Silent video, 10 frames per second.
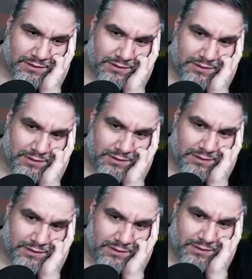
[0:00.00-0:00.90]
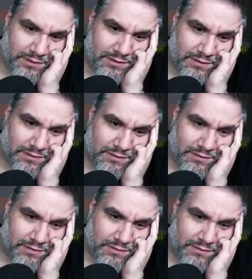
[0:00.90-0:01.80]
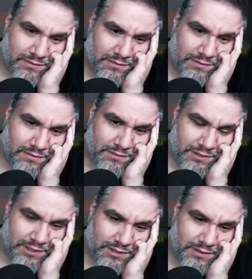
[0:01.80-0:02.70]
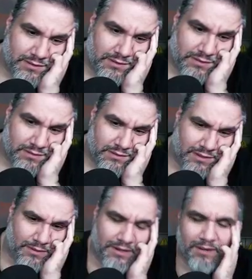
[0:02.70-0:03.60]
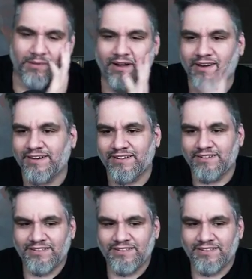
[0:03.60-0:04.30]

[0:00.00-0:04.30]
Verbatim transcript: Jeez. Jeez. Maybe they just like kill it. Oh, come on.